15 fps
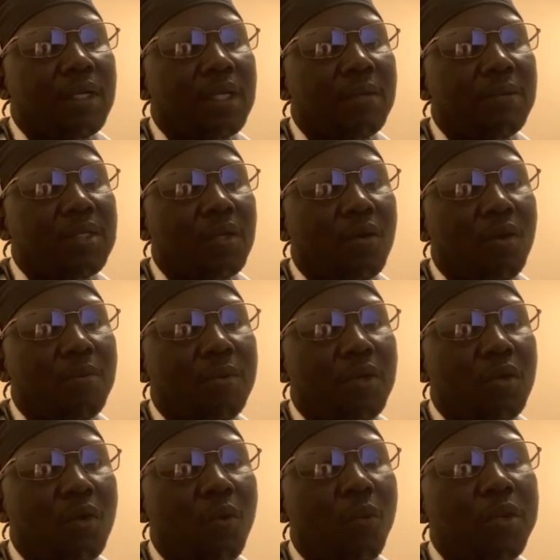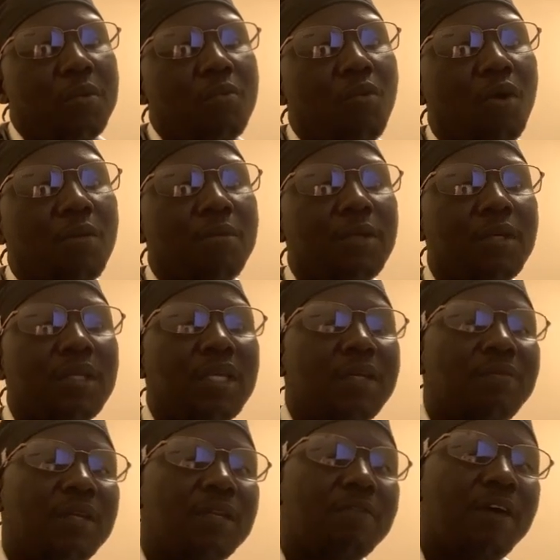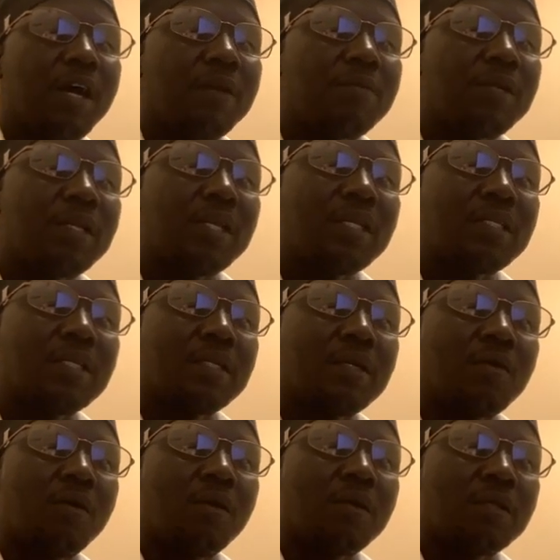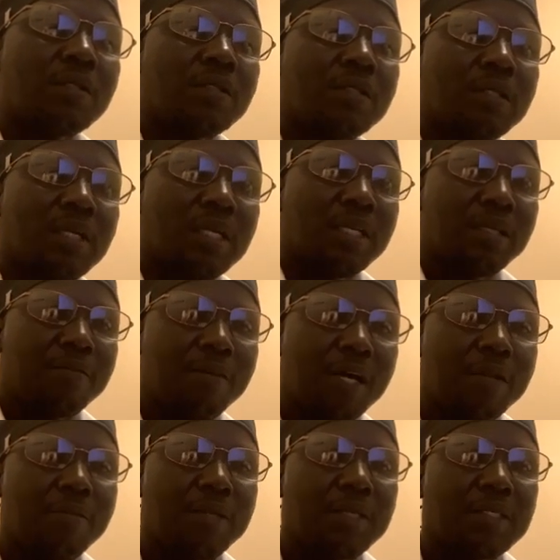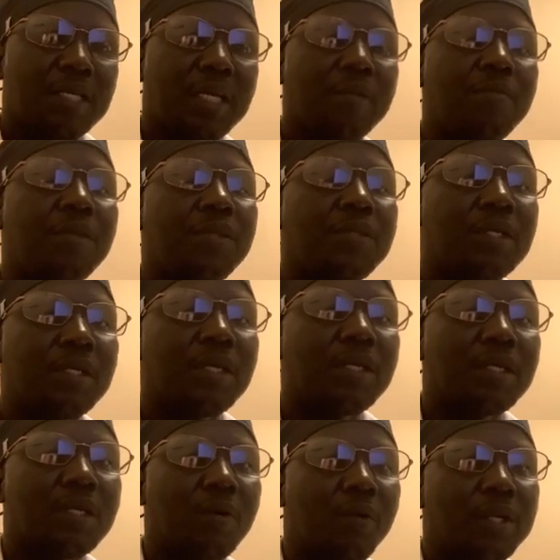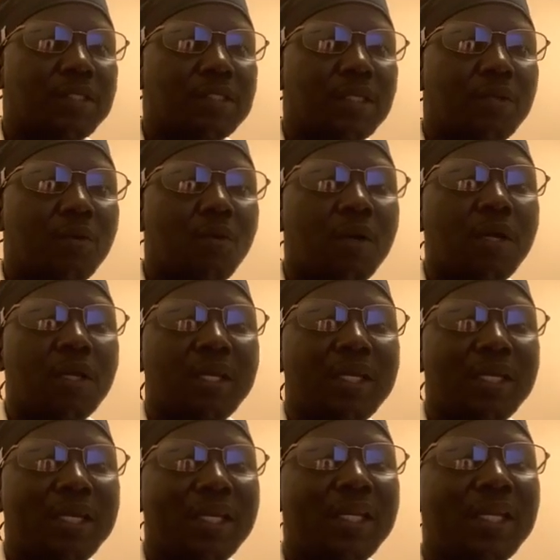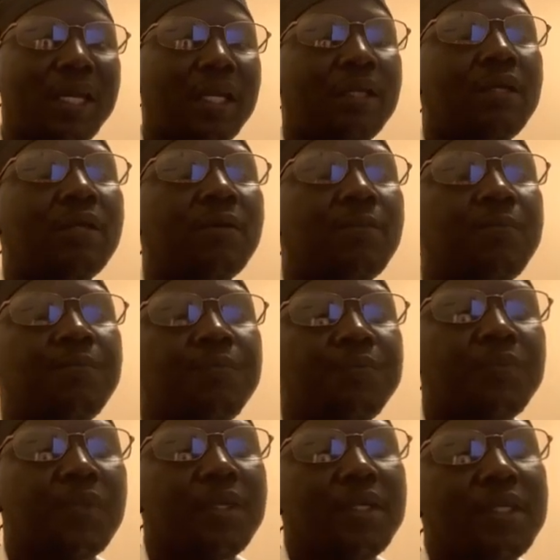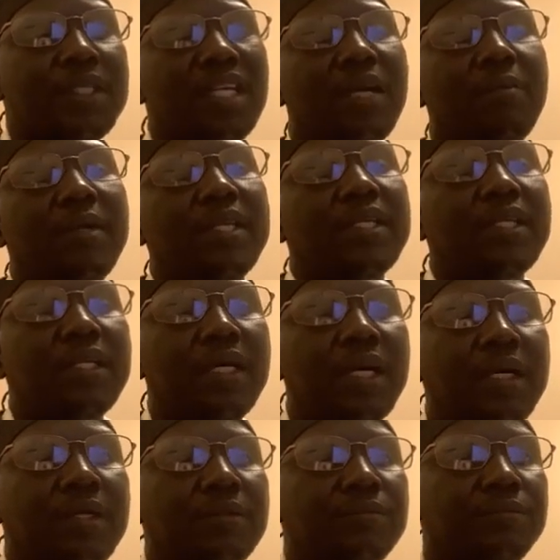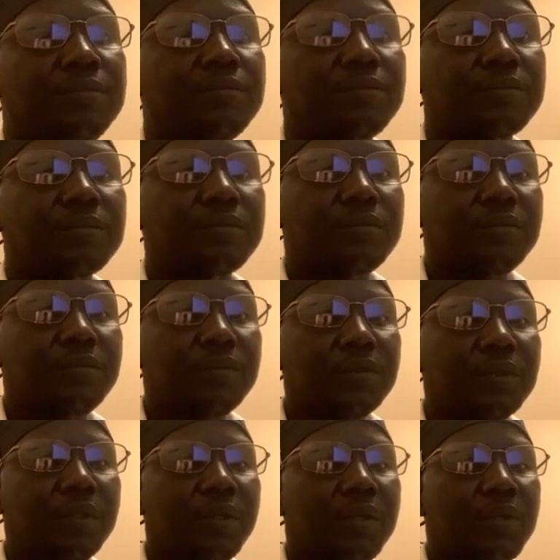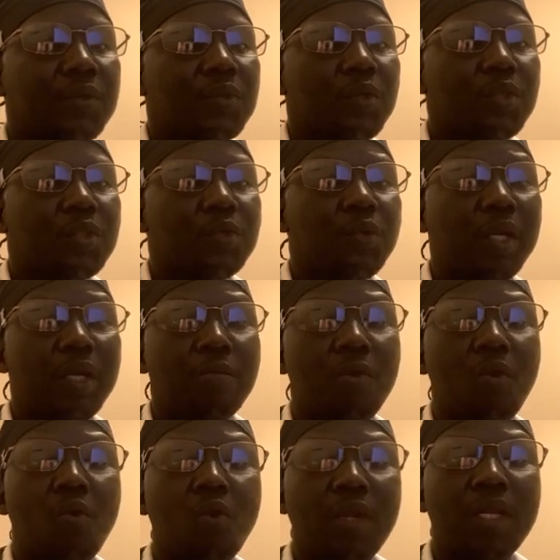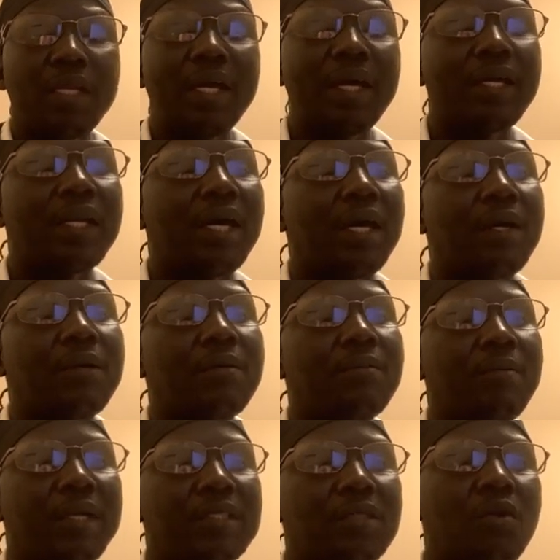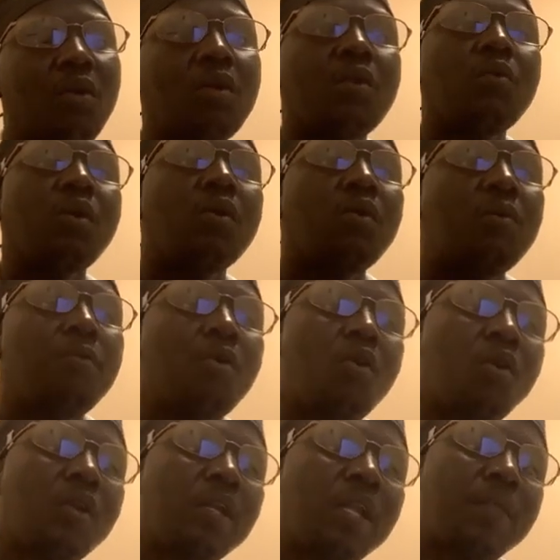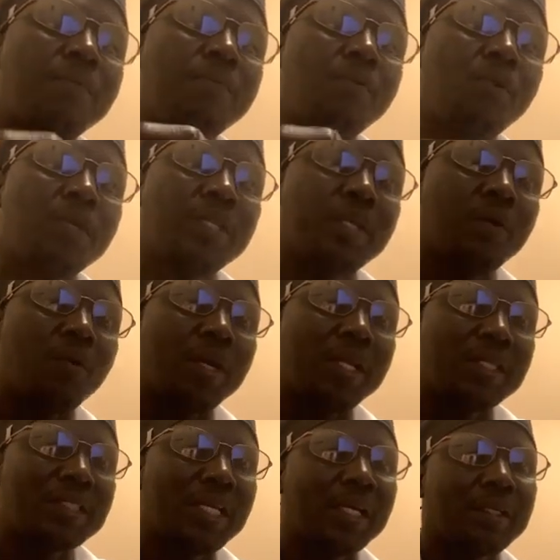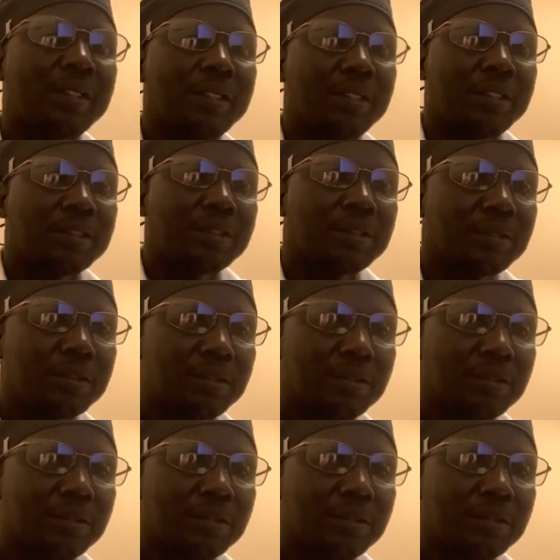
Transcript: Damage con with no win one with the dear me environment nature con can environment a channel thinner, co western world key ragni. She got been so you do more than Nagana, but you con a long over corner like point there what exactly it is.